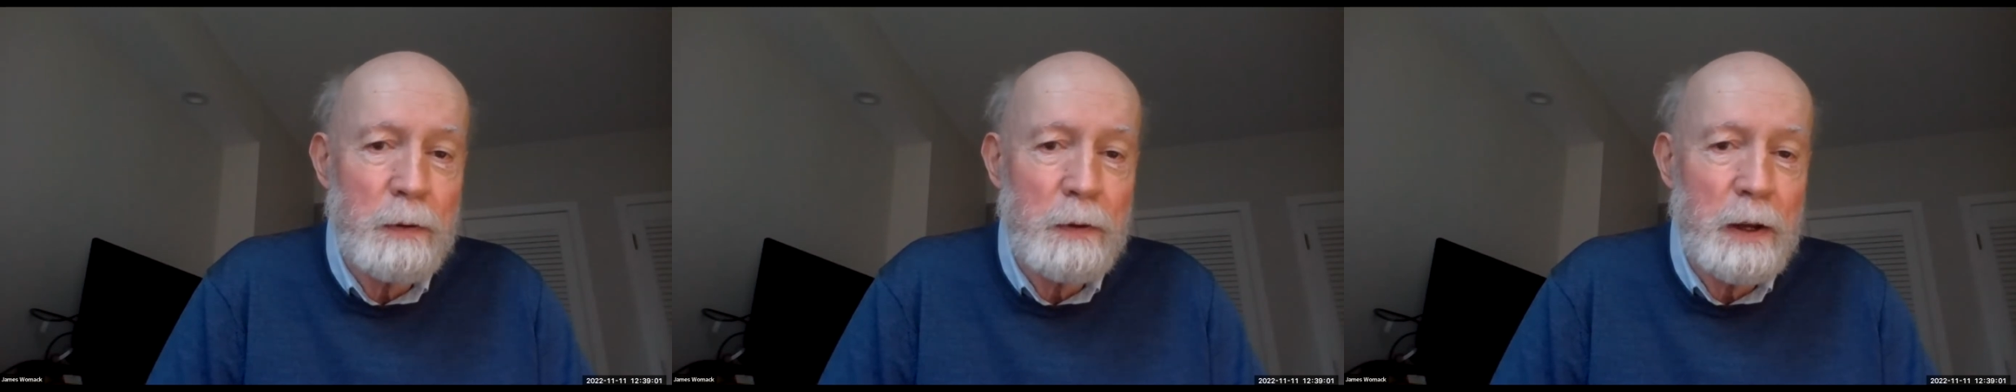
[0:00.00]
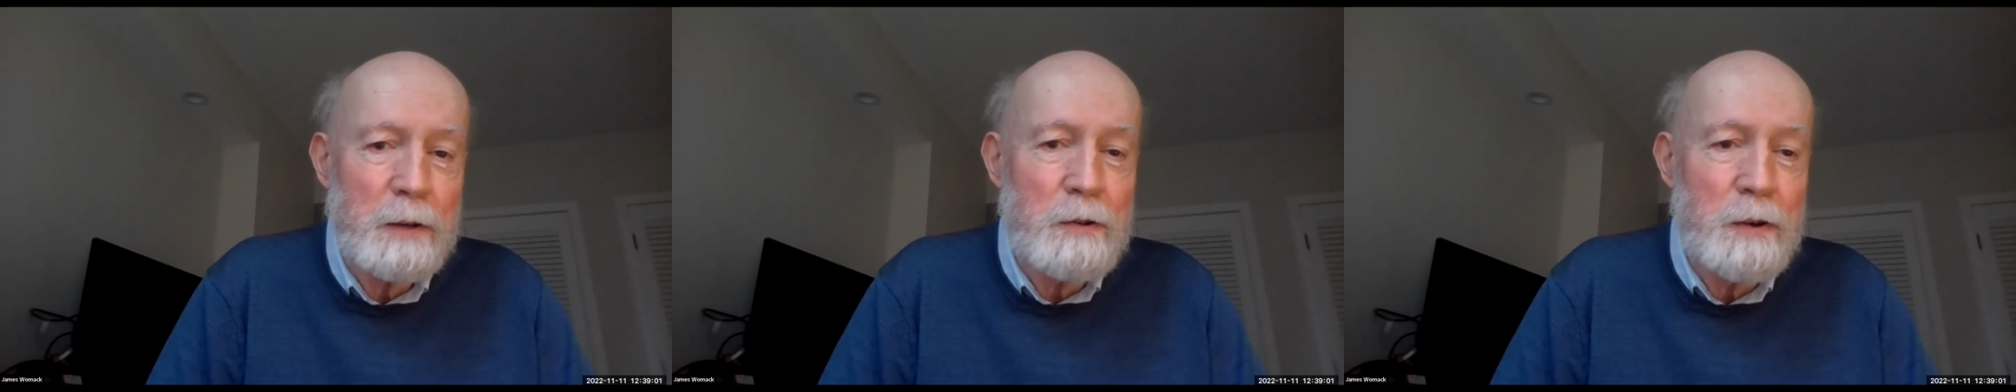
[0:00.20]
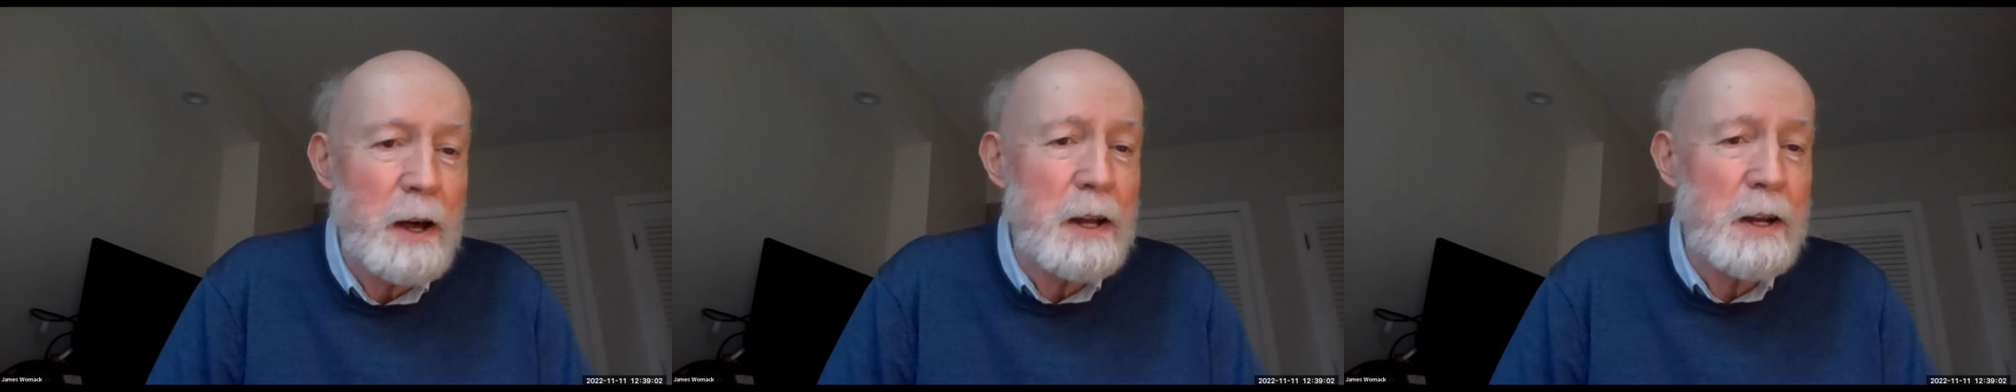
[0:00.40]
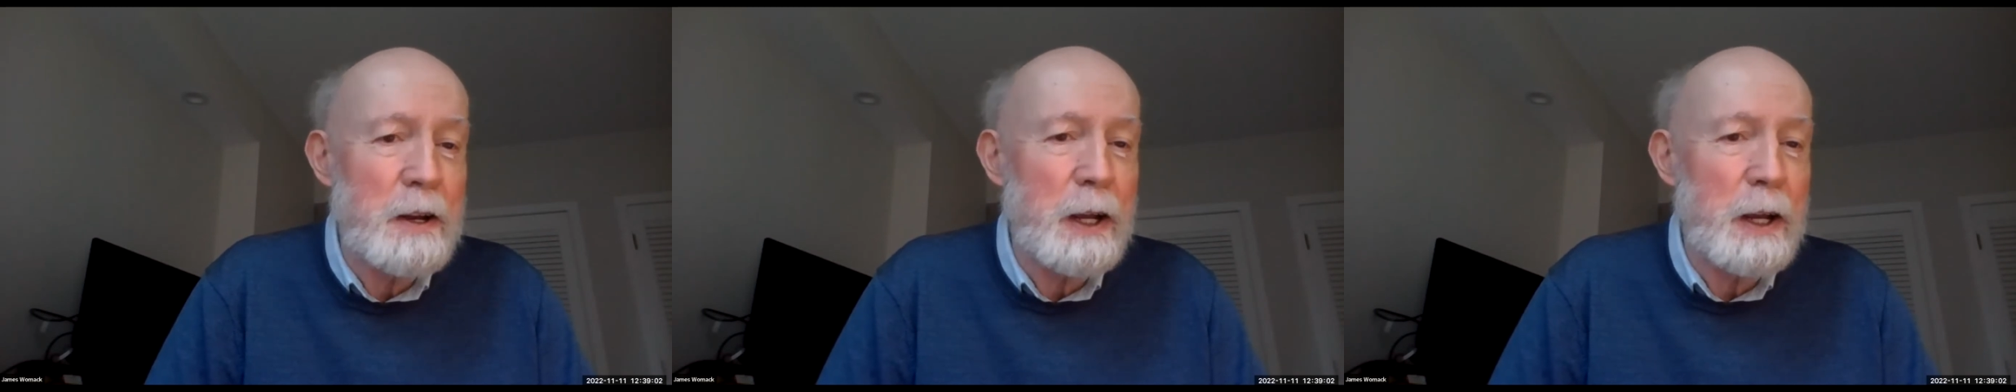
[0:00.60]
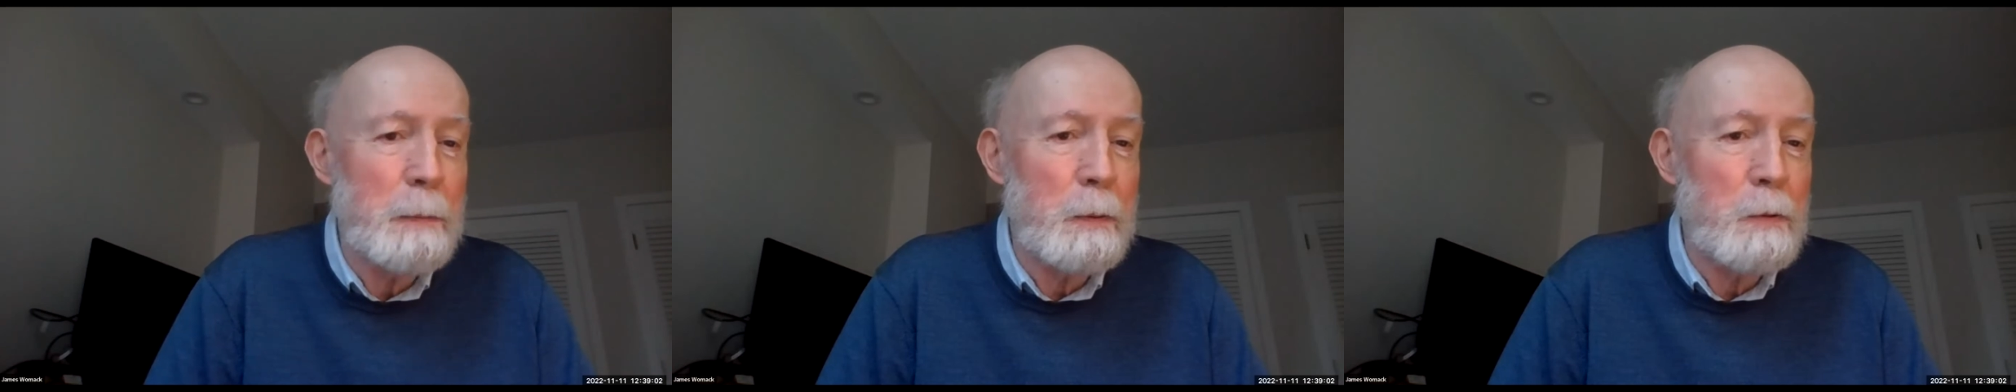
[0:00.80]
that's not
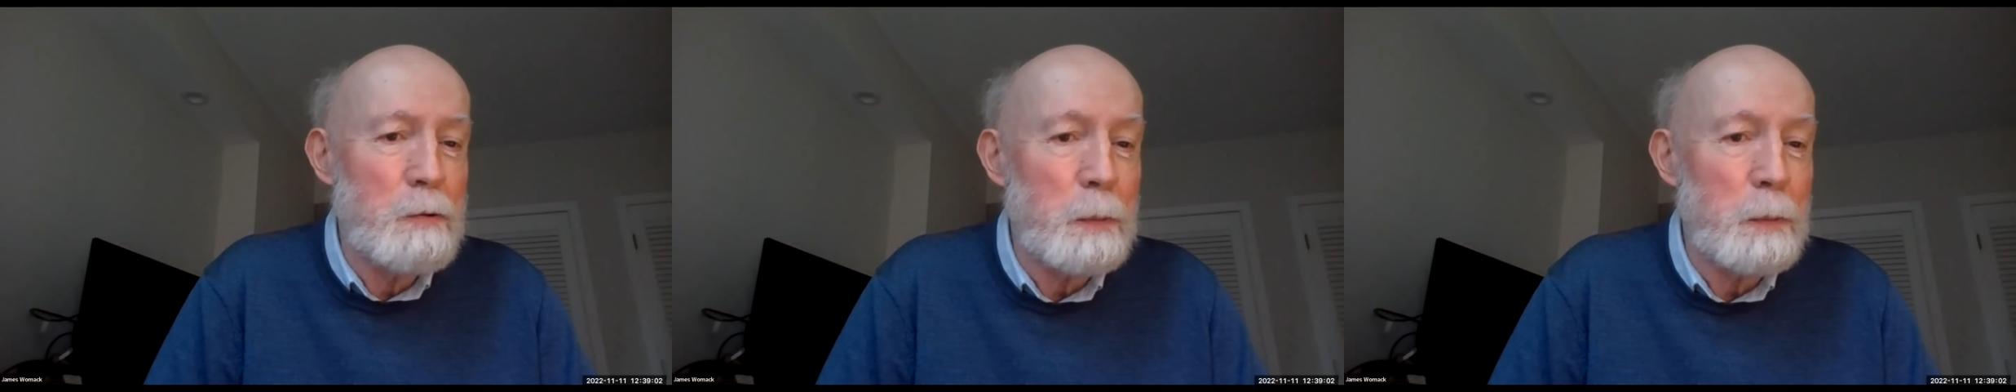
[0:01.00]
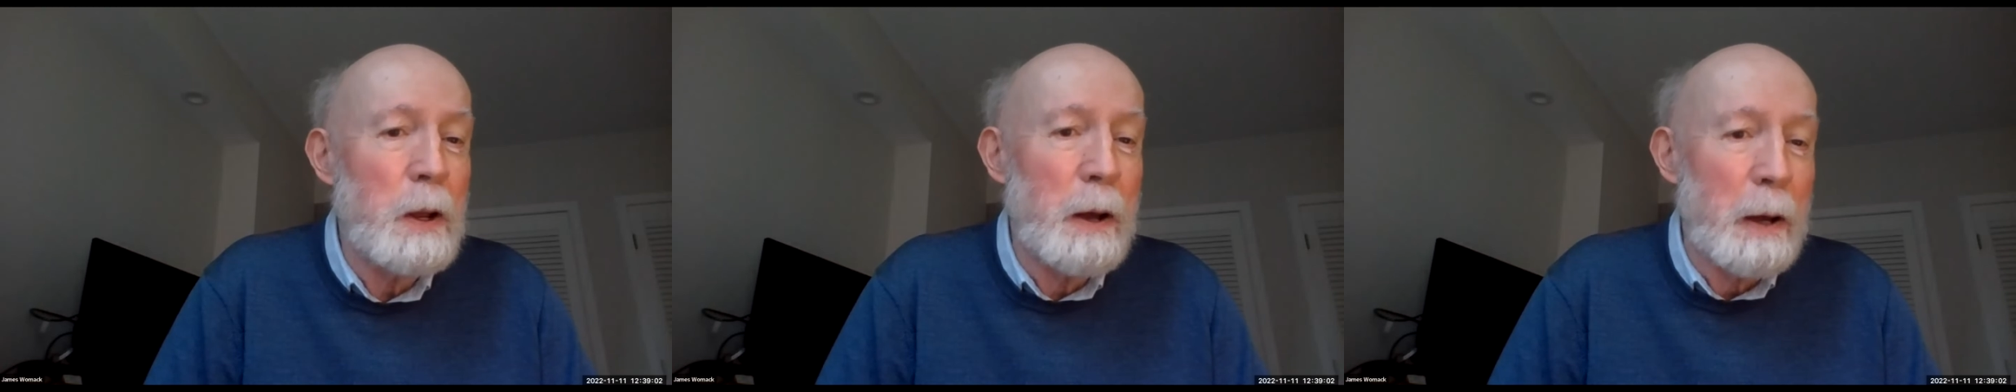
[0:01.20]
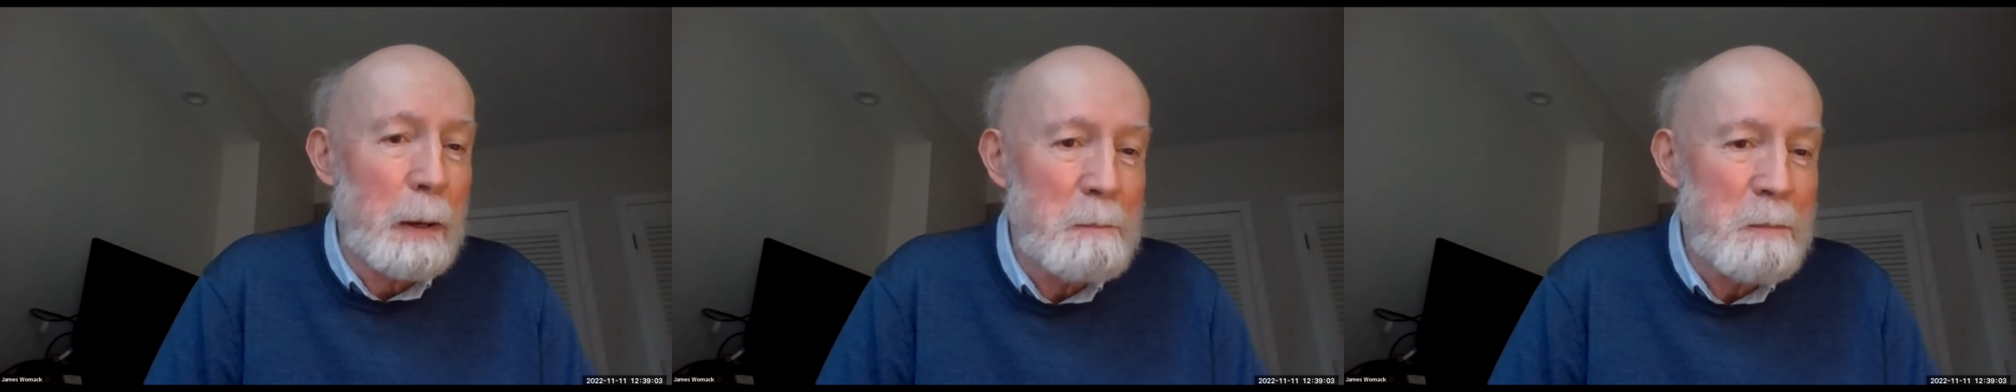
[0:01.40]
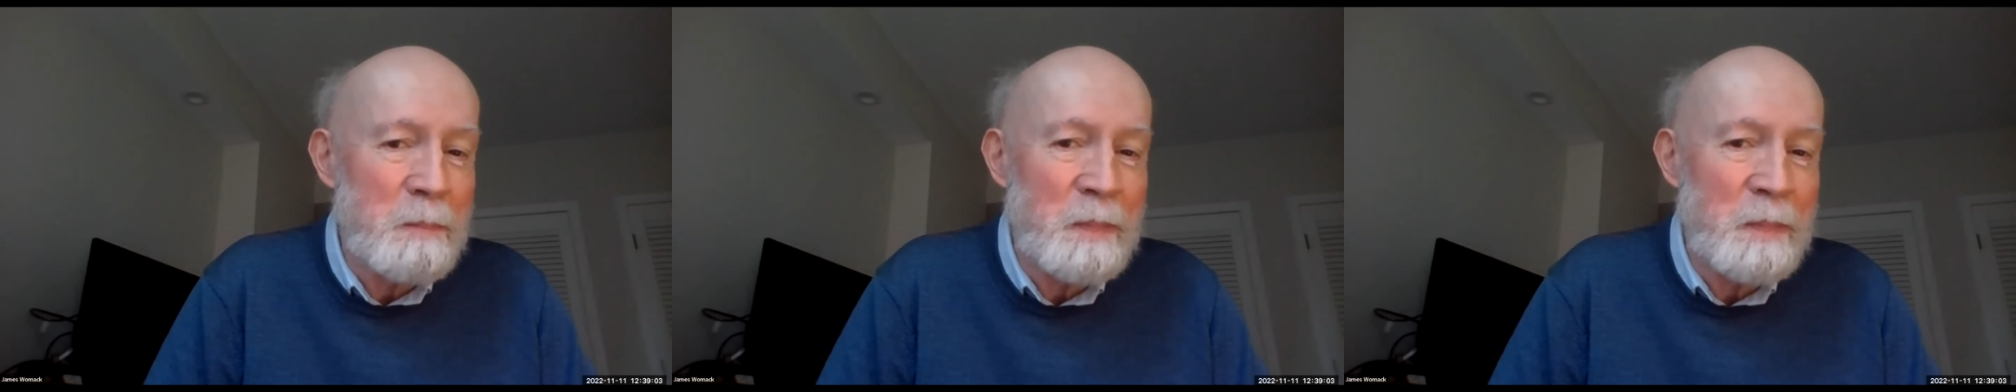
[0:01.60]
an ample supply.